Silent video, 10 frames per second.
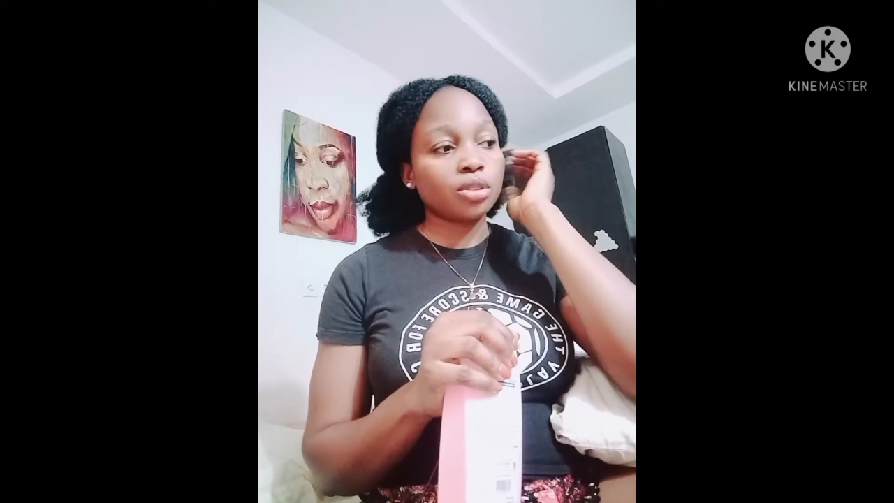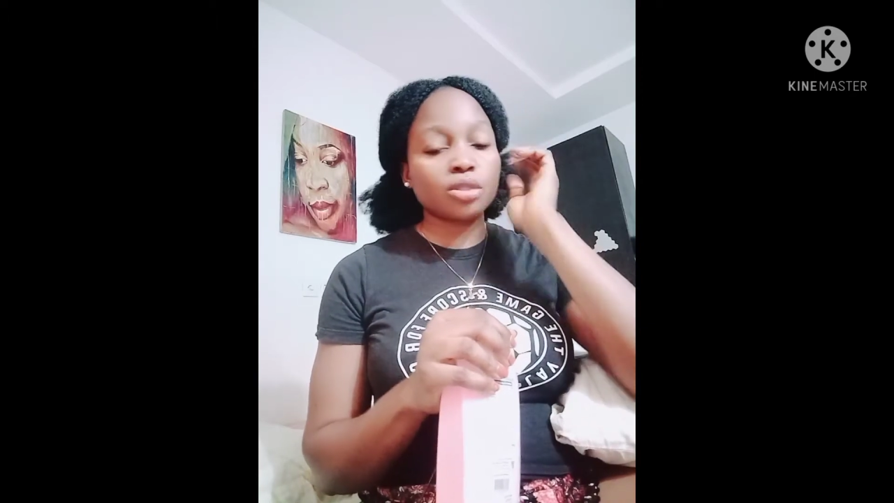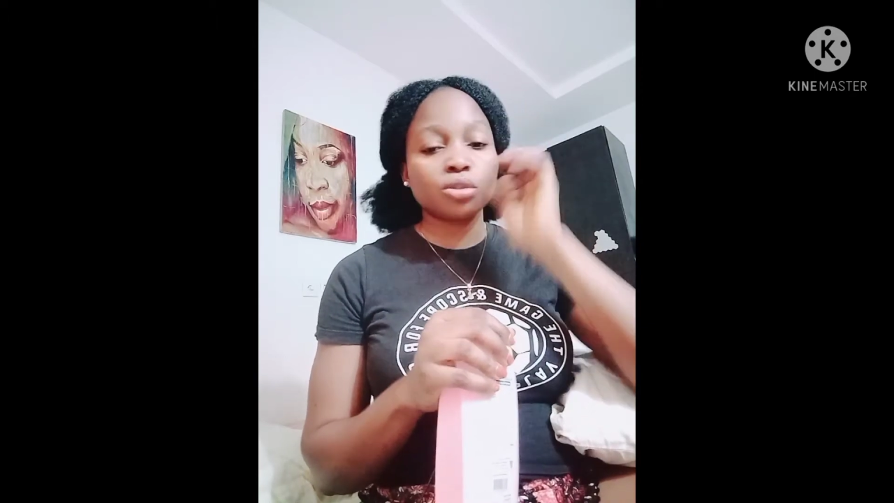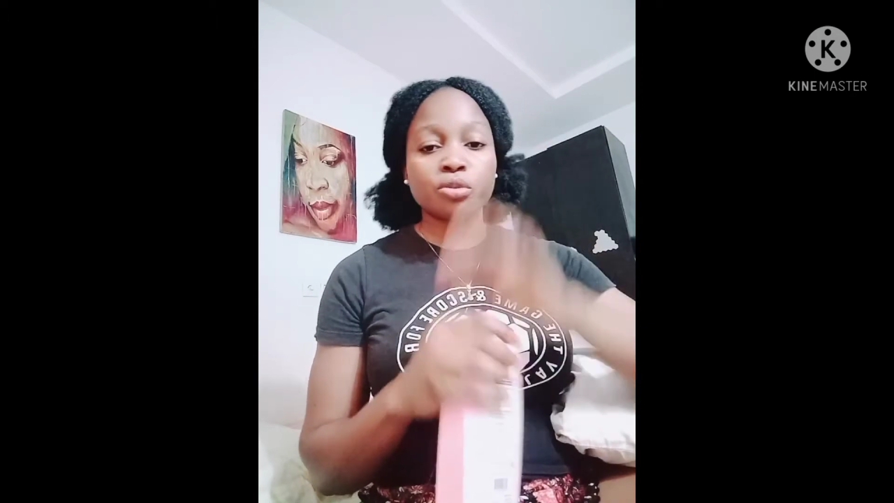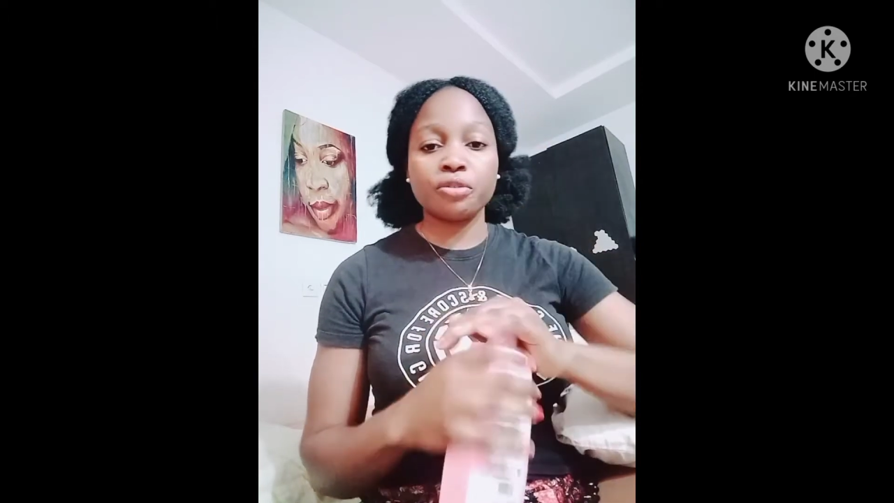
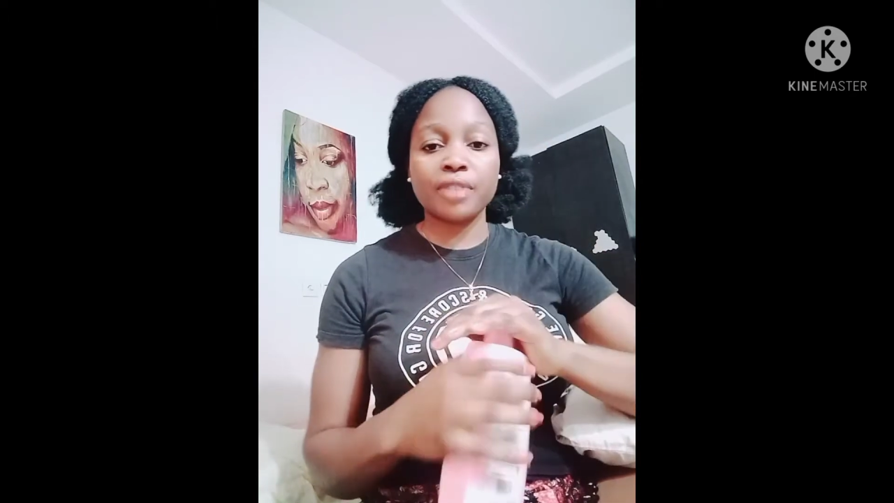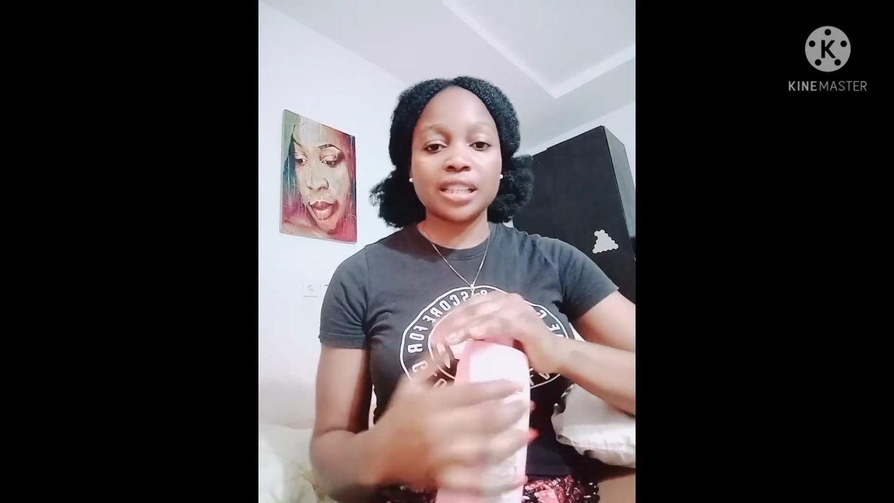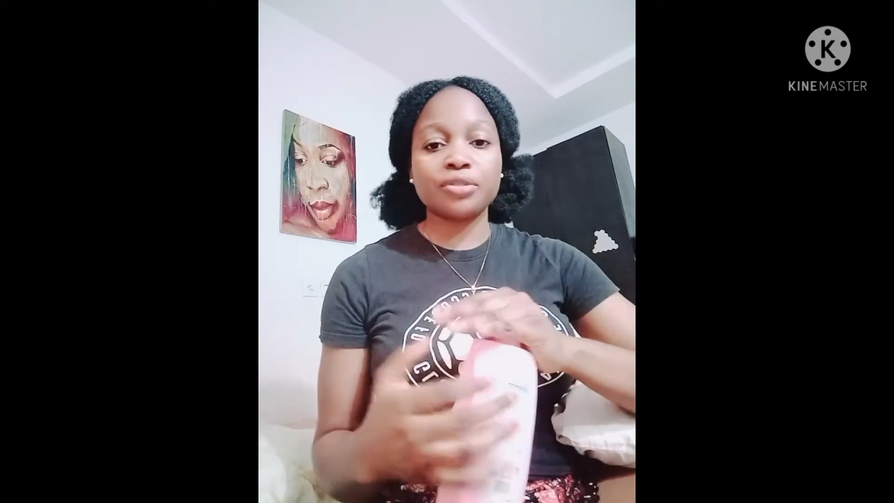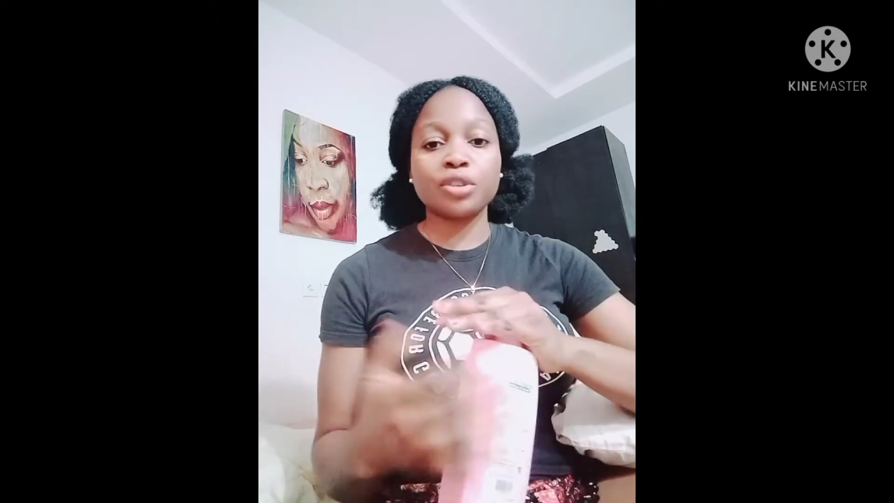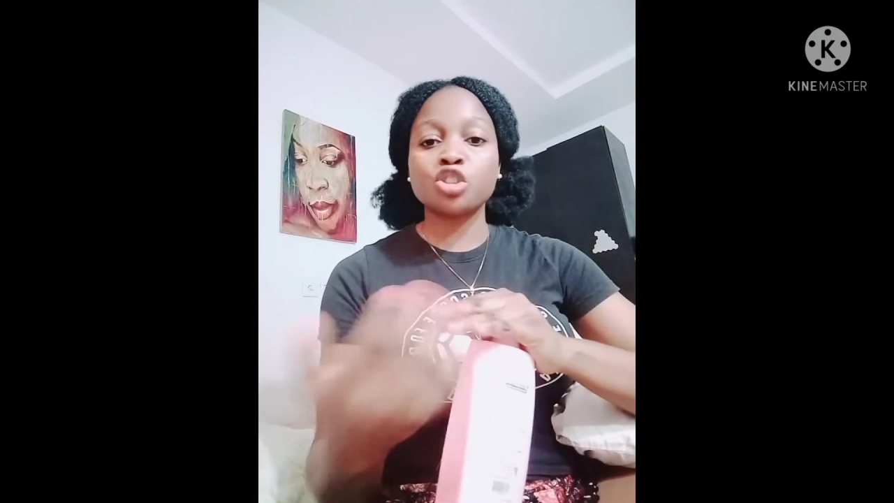just too
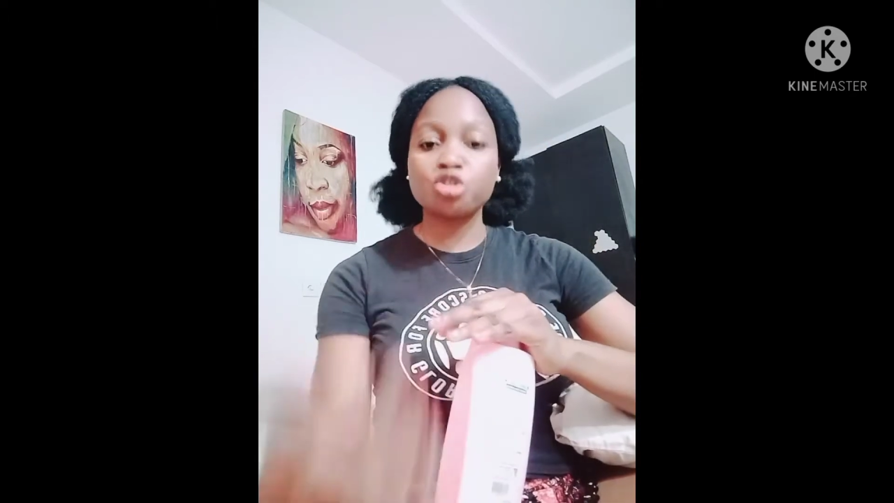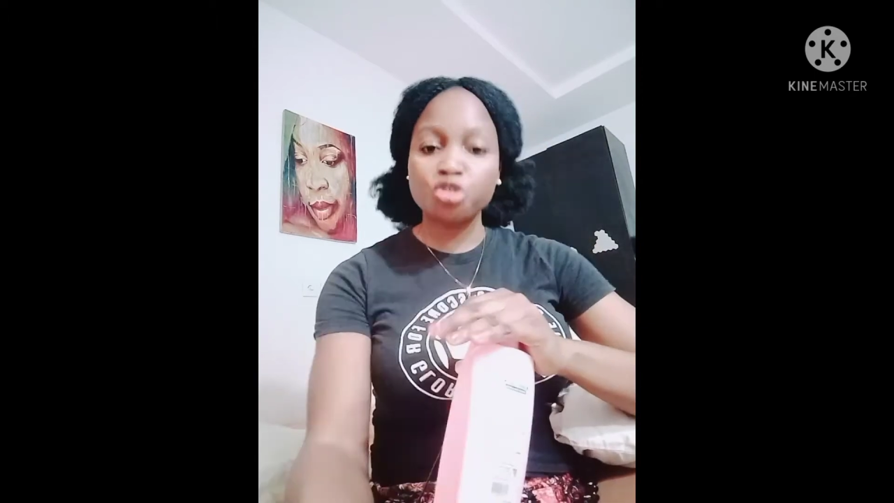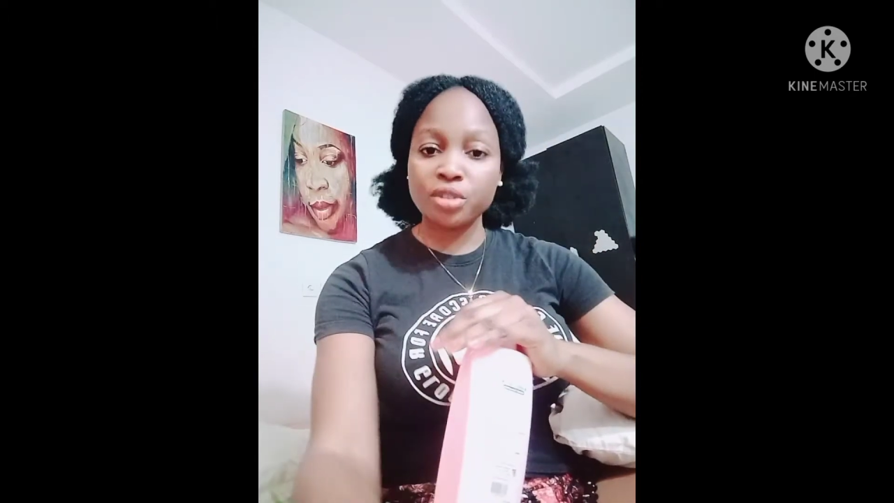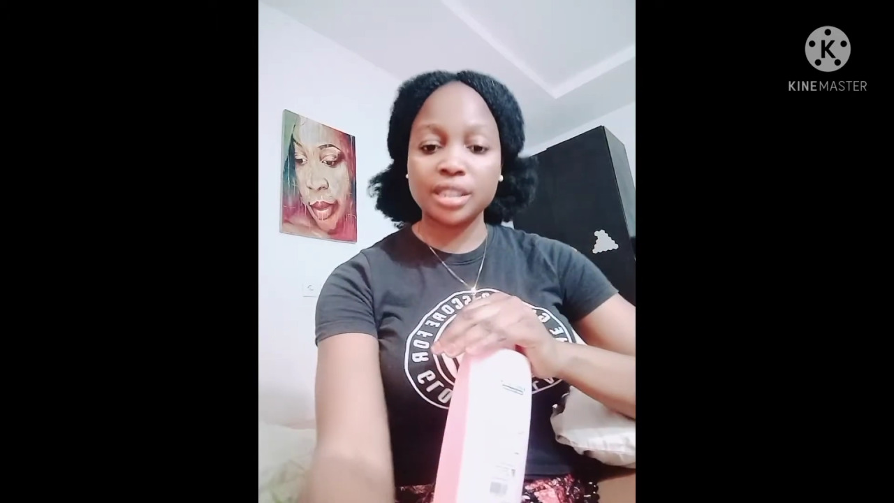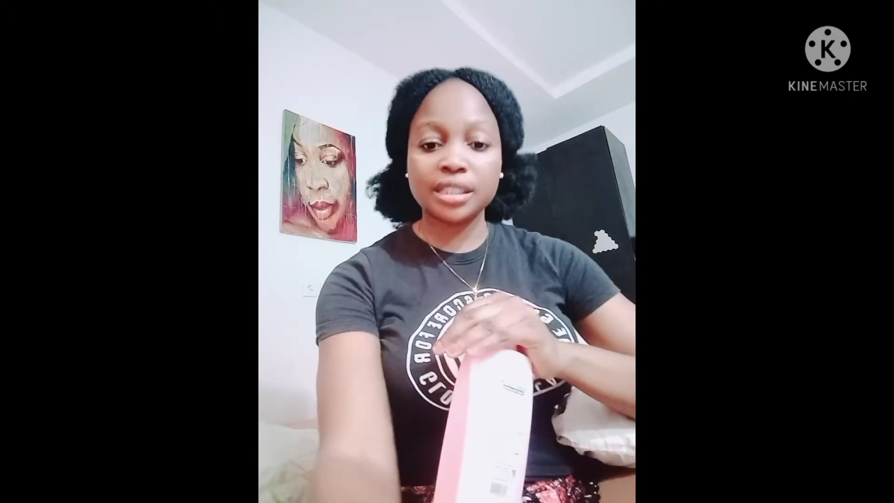fast for a
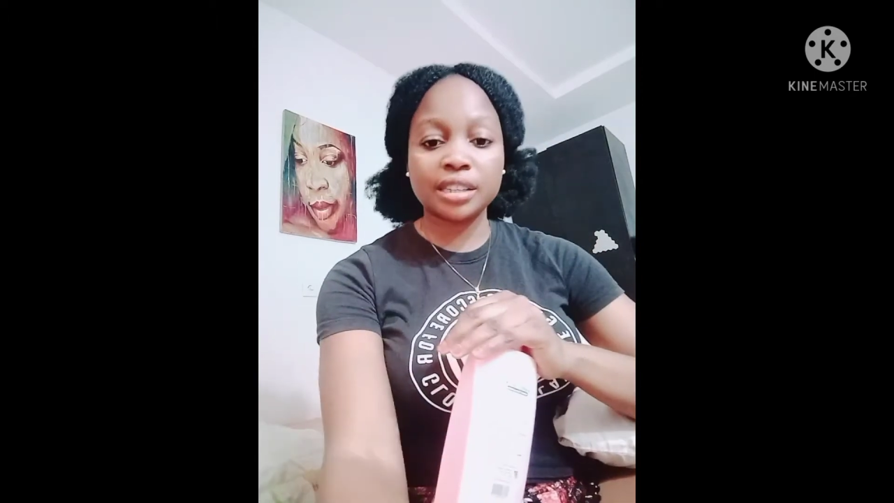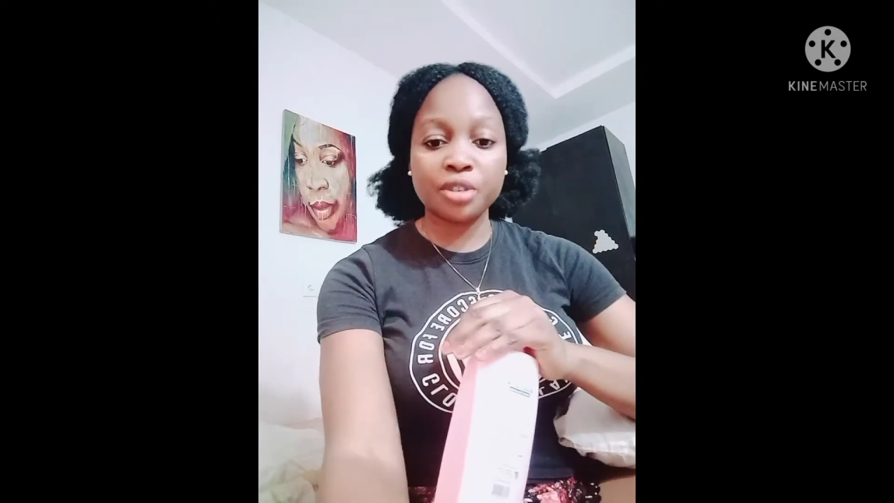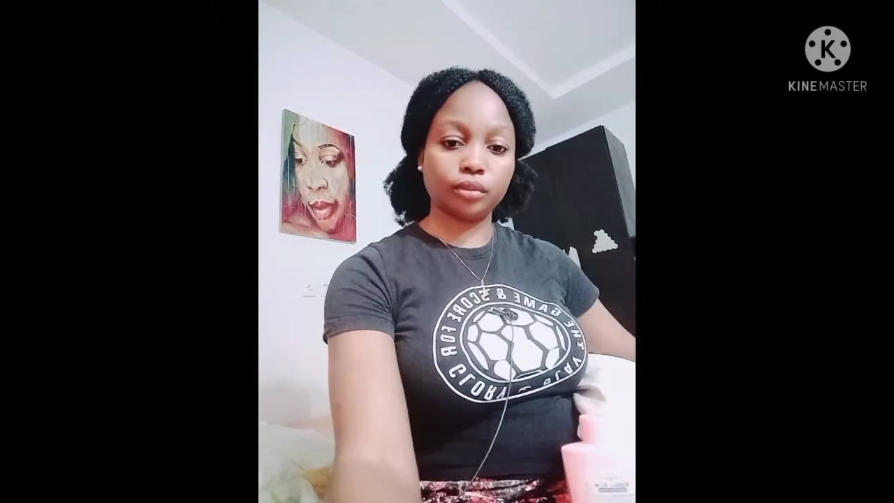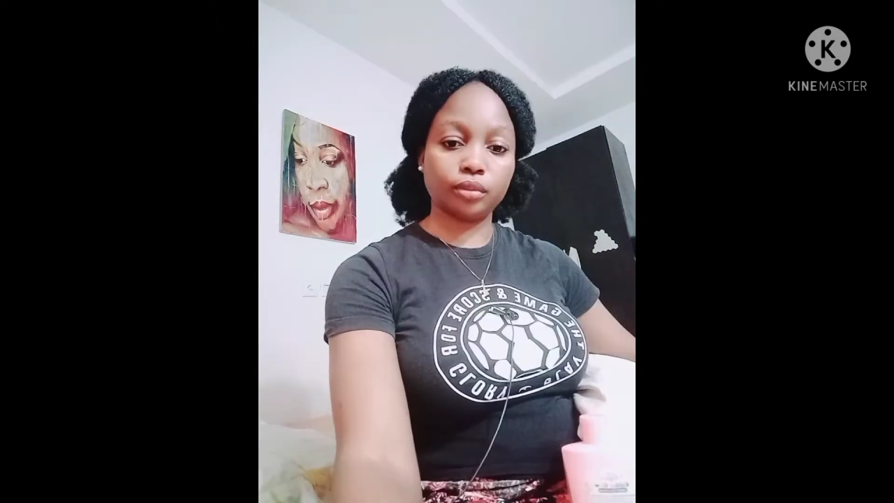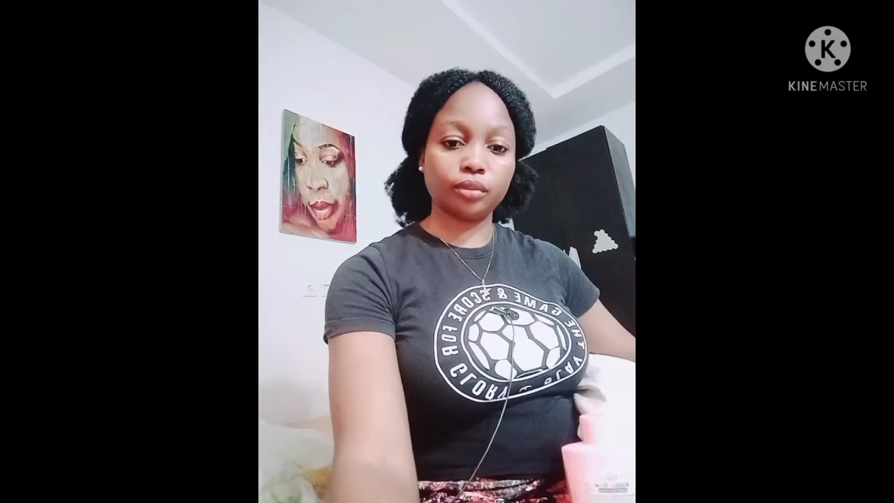children's
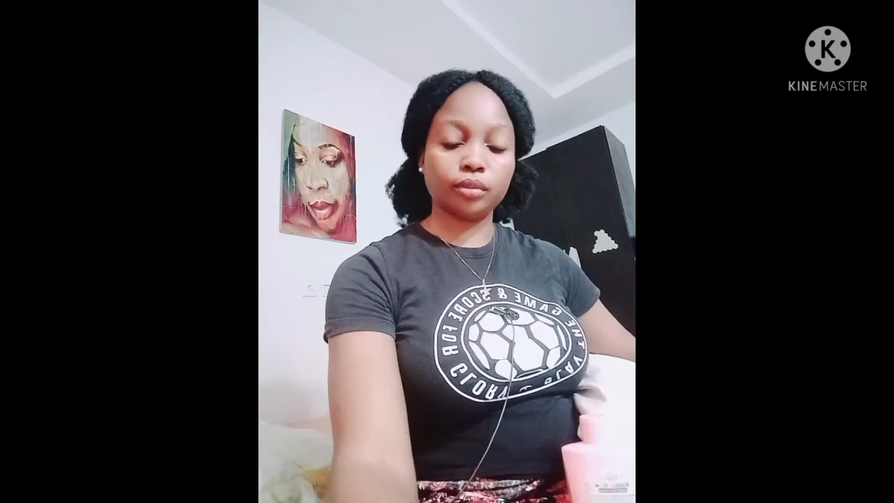cream.